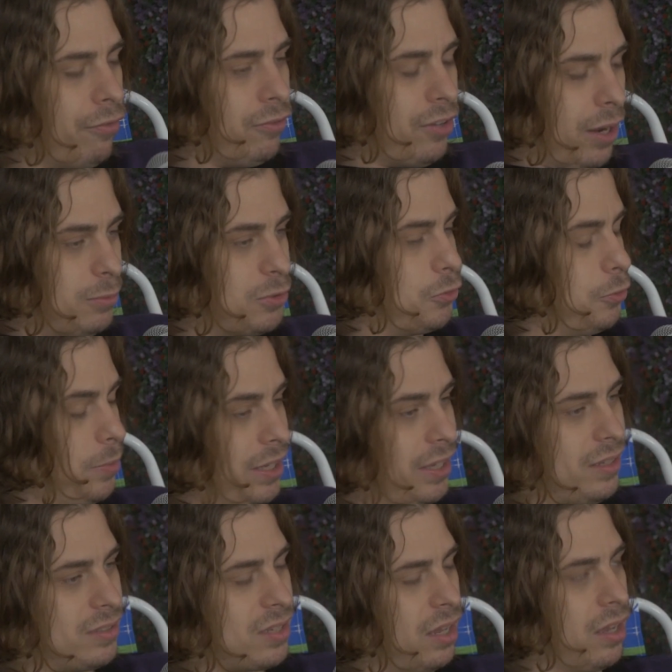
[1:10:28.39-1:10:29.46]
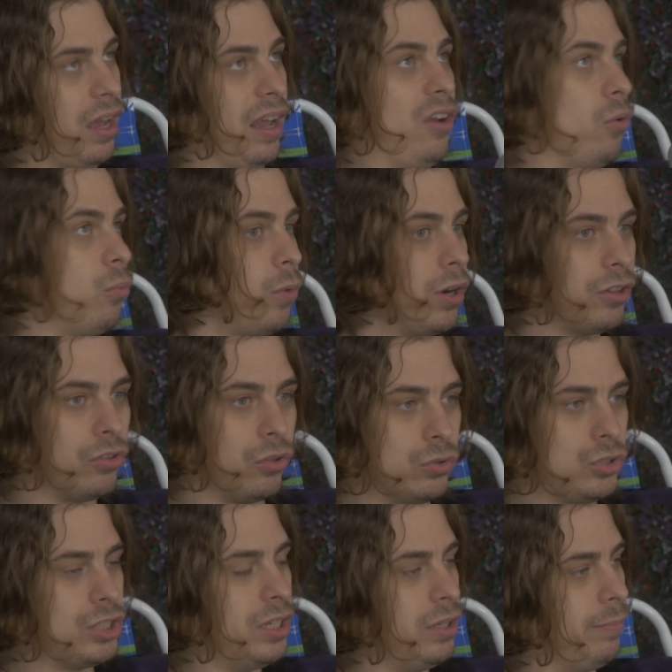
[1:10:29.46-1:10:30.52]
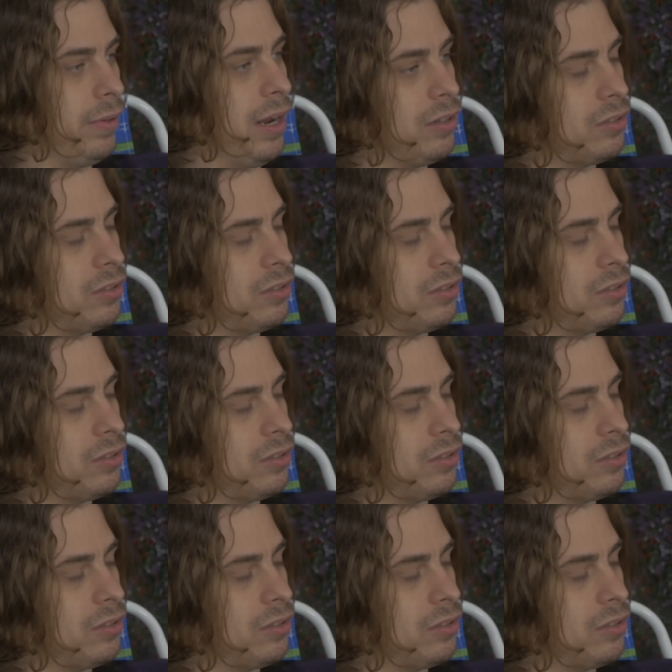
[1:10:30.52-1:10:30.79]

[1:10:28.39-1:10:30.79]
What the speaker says: of times for me, it's like I don't want to do shit, but